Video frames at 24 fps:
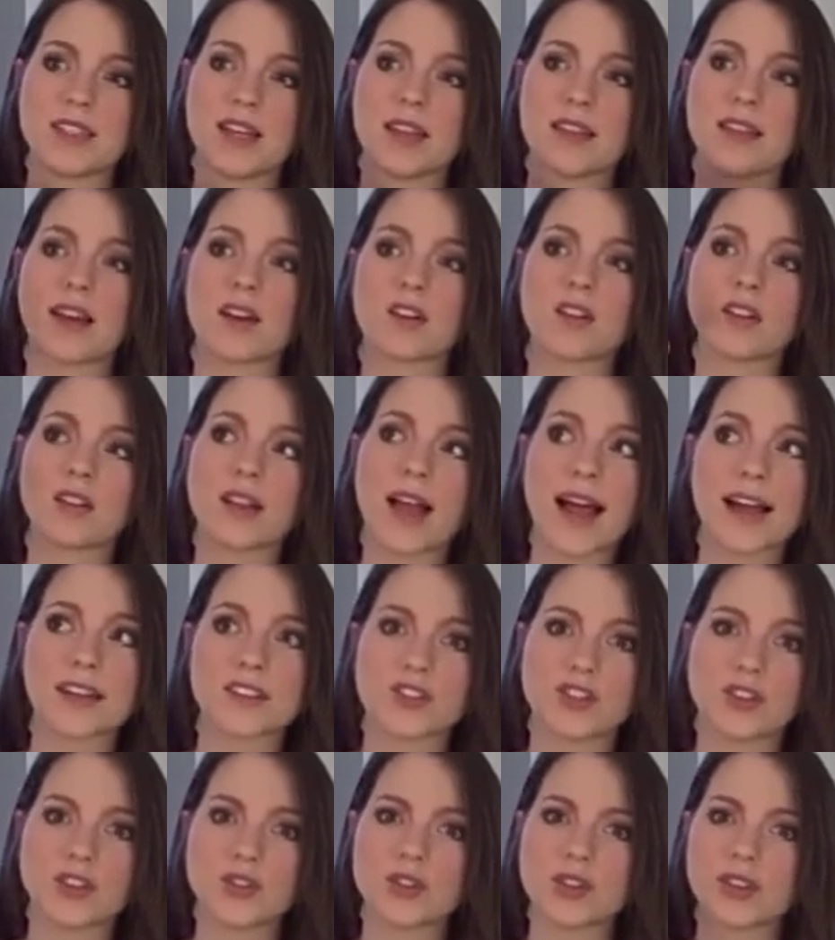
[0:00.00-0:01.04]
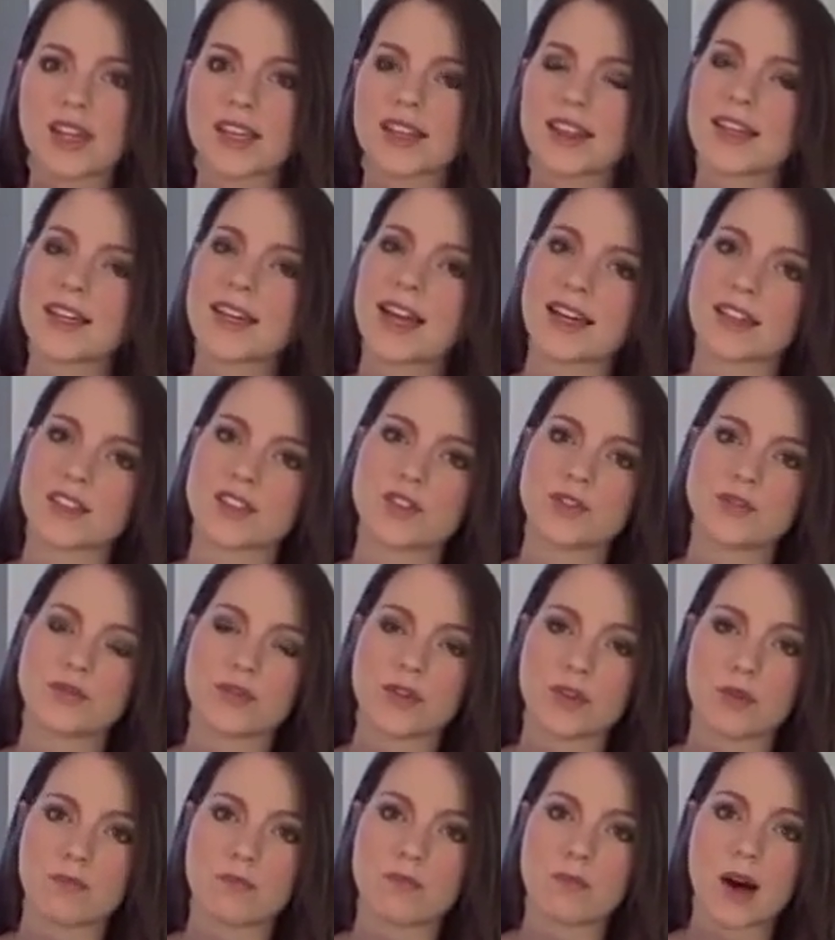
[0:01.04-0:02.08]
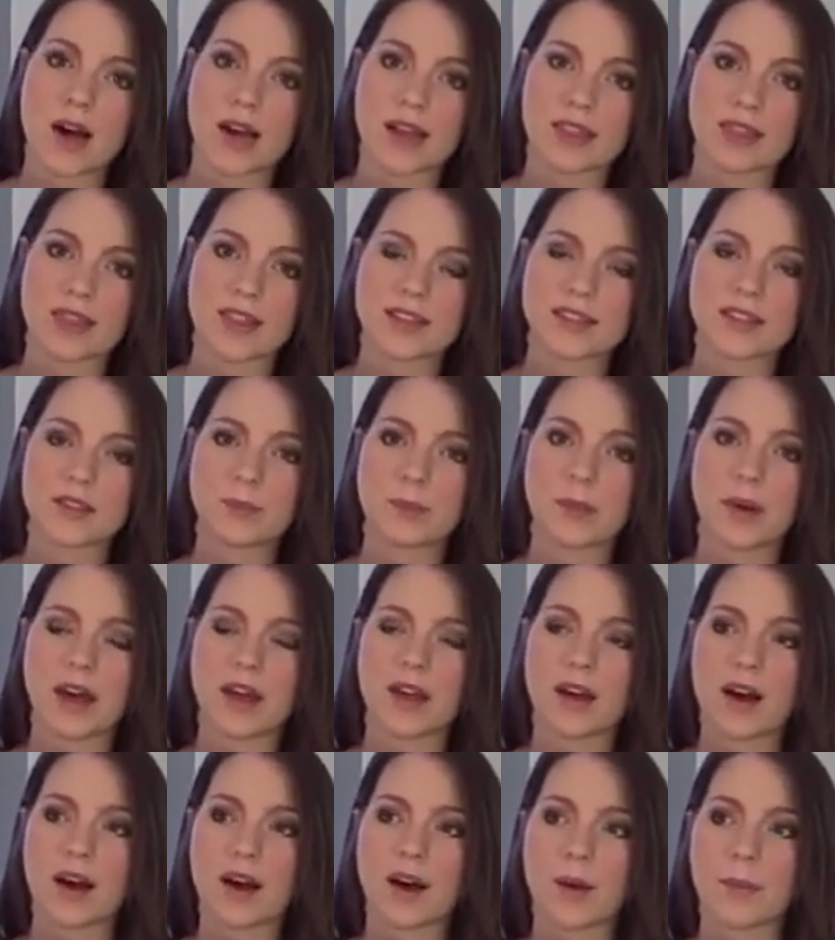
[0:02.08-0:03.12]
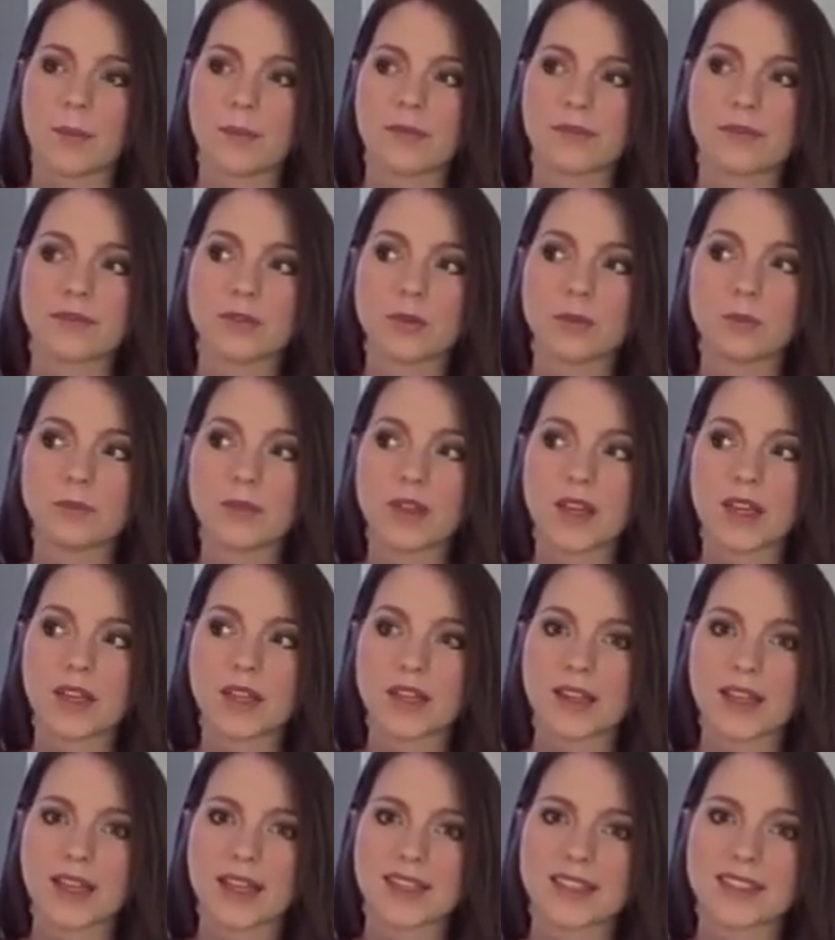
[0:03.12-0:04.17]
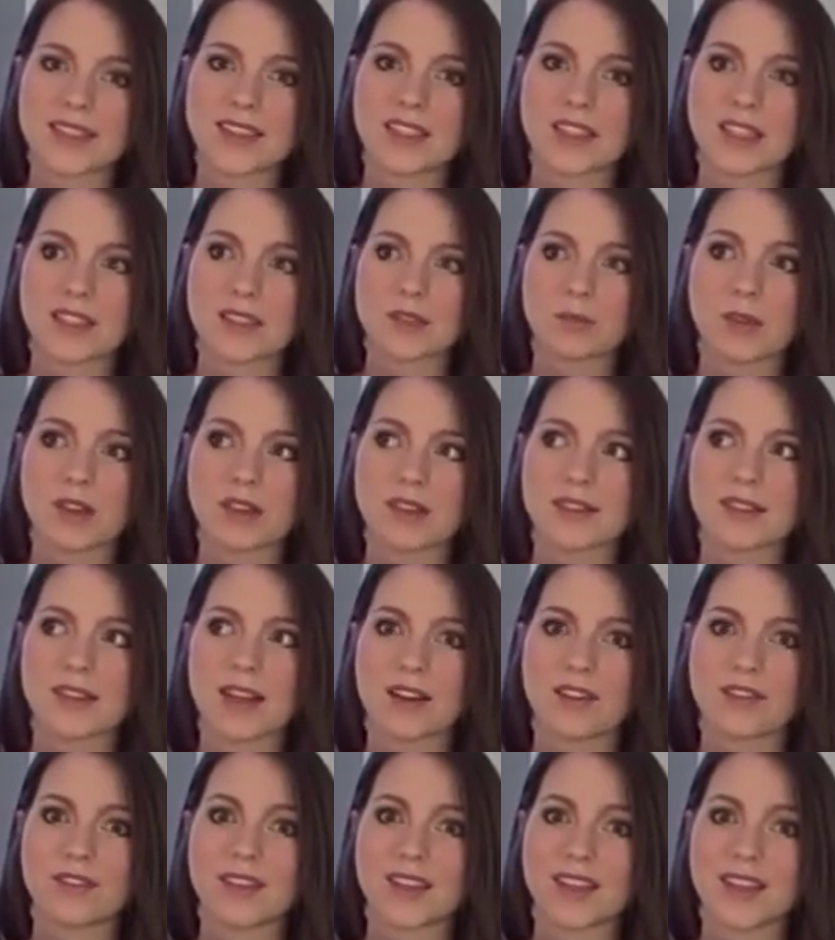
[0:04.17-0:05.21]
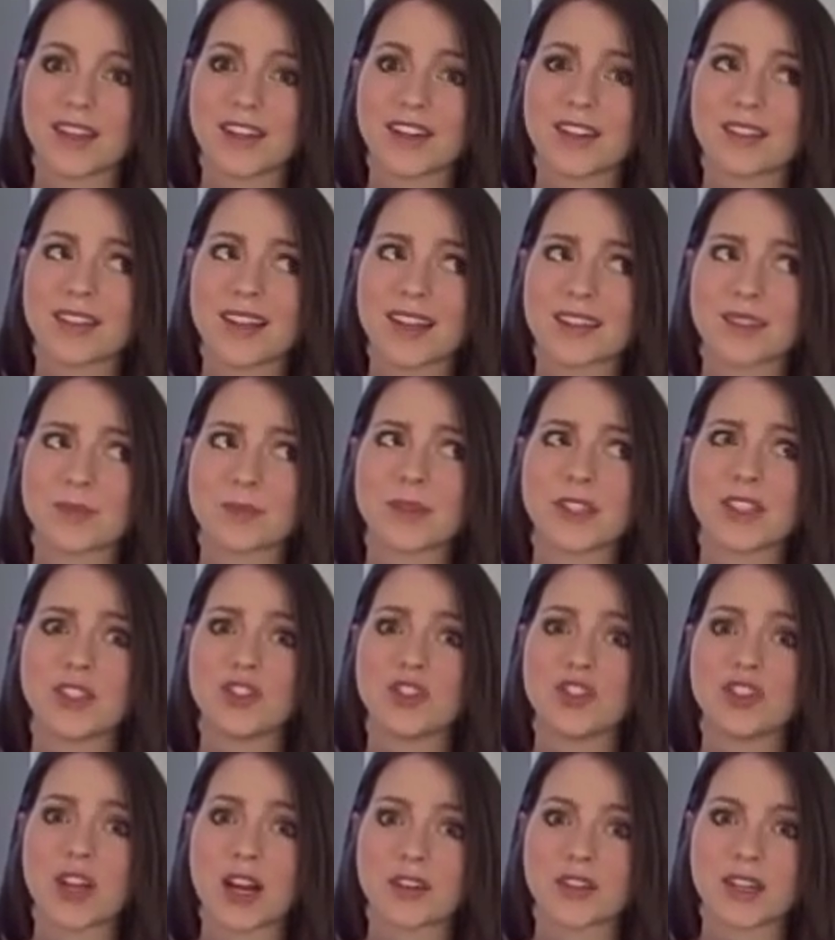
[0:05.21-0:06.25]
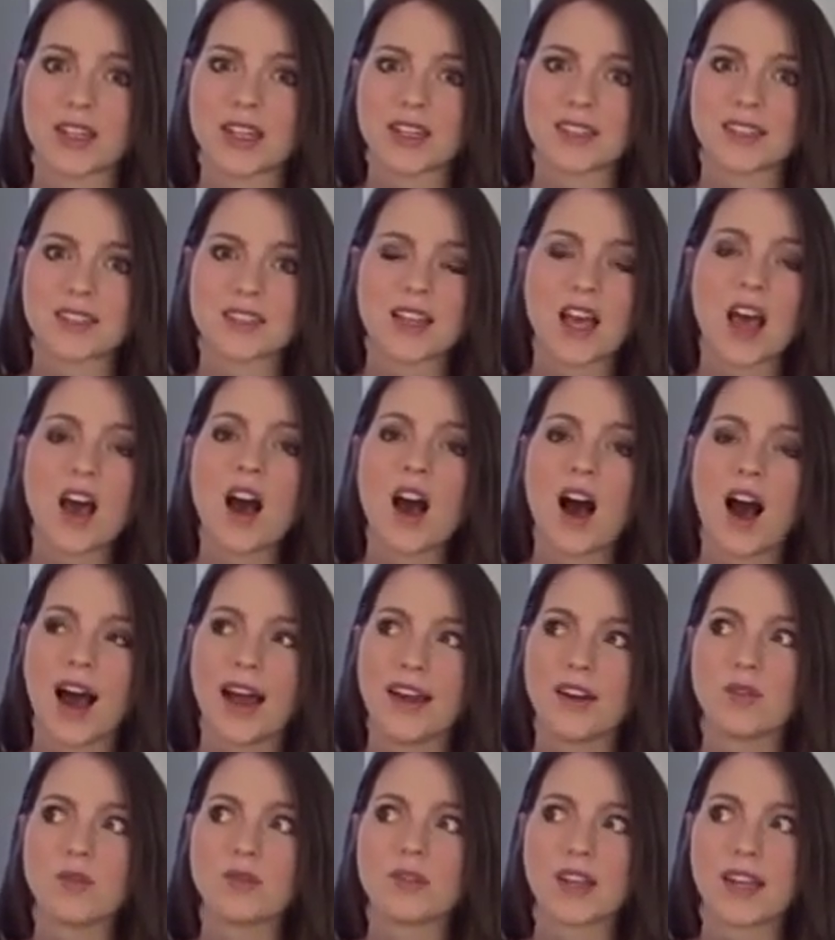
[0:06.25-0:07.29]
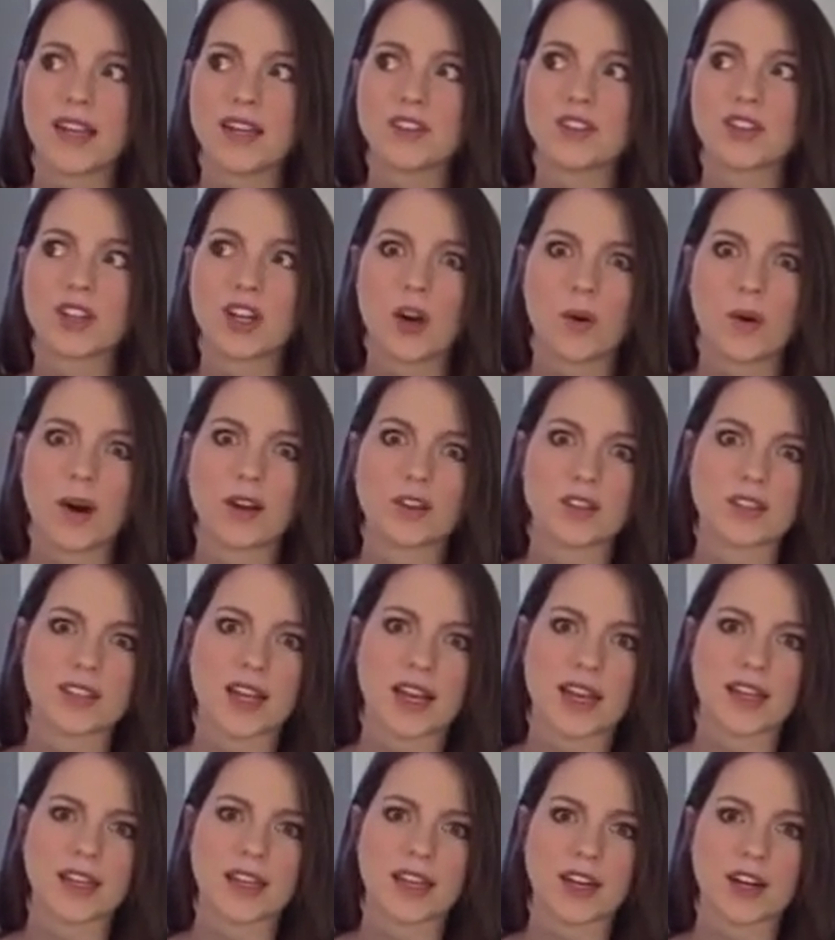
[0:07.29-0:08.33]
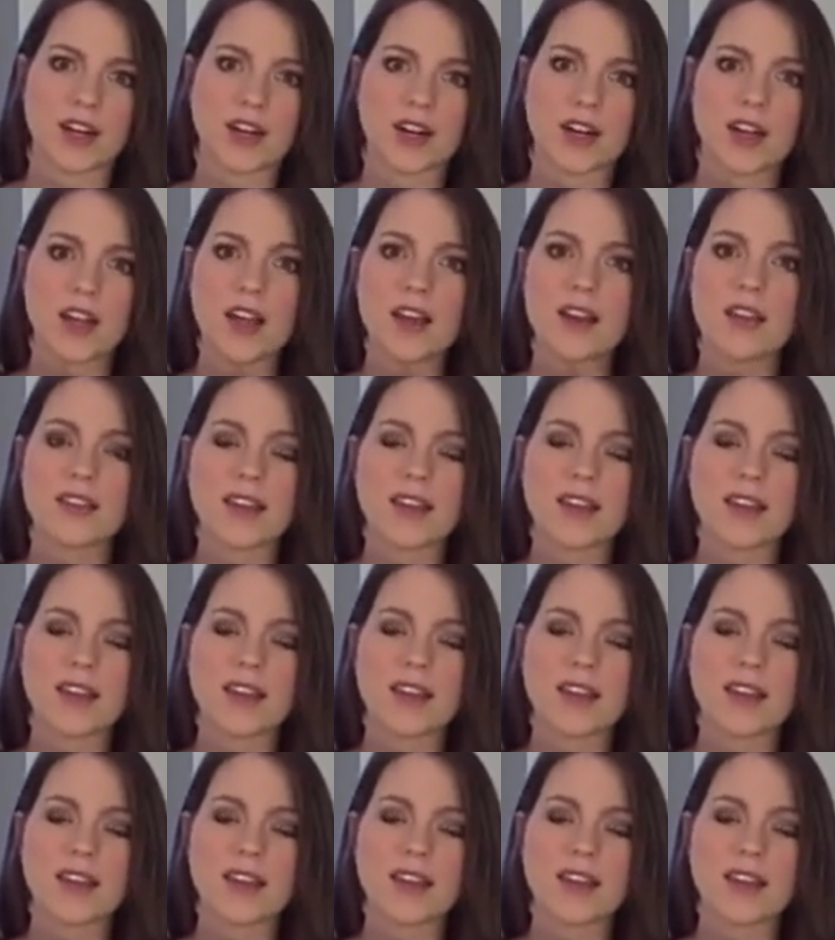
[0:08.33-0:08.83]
D that'll last you like the next few months. But for me, like 6 months out of the year, and that's being generous, I don't like to go outside here.